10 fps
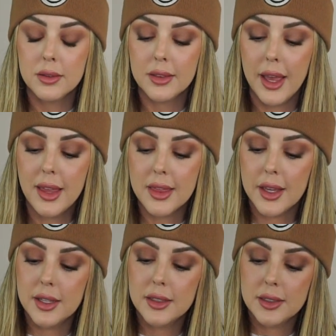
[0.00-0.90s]
like
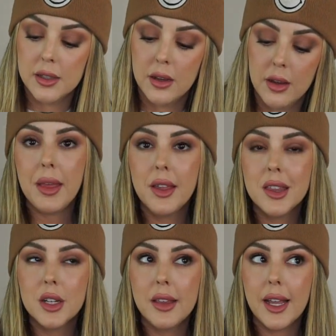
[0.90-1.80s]
this. I think
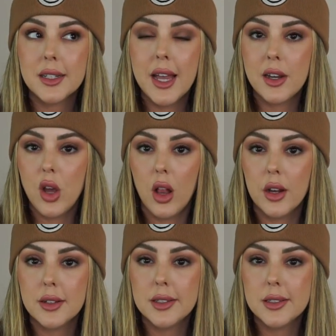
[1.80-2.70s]
they're like
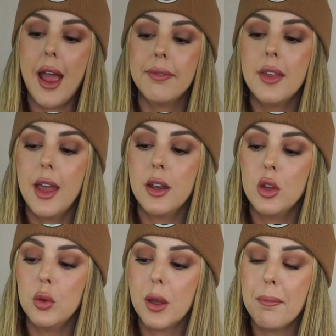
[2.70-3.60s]
$10, and then
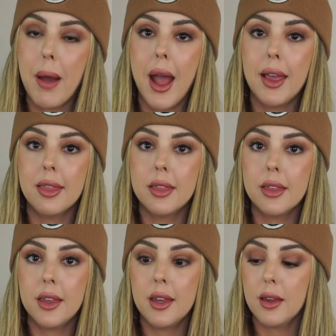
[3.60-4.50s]
you can buy
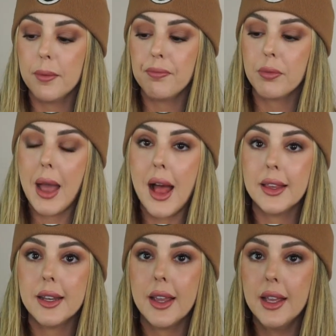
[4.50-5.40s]
the
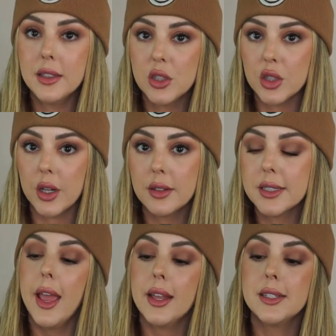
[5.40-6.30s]
palette
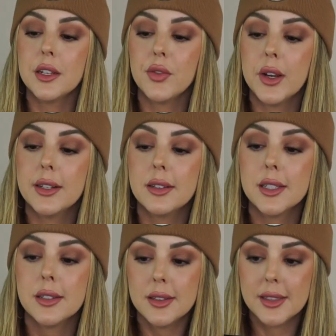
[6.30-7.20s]
insert in
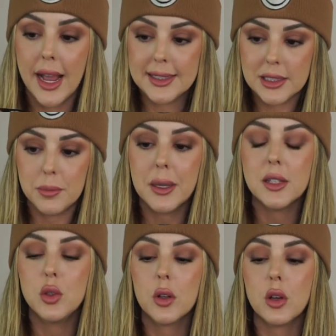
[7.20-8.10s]
different sizes
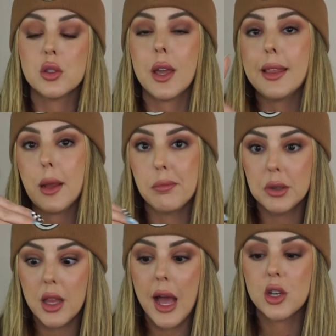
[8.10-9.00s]
because you can also get like
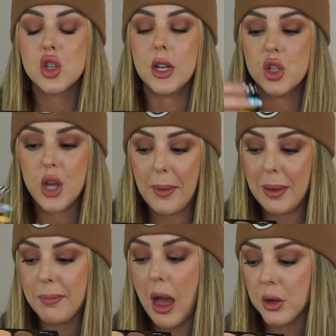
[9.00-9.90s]
blush and
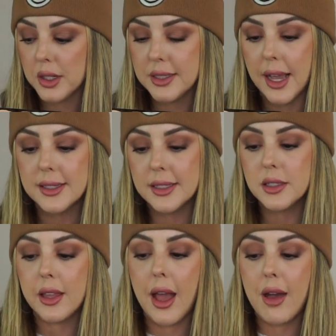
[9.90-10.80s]
shaping powder
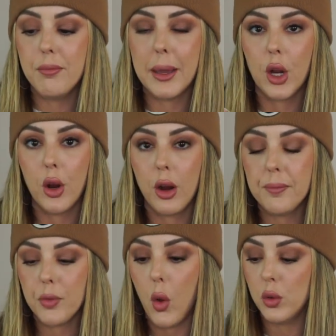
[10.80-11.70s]
sizes that have bigger
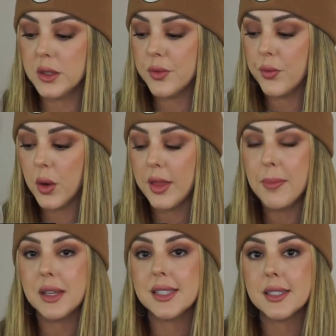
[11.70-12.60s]
holes for
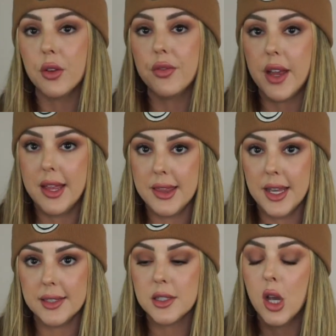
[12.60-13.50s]
them that still fit in this.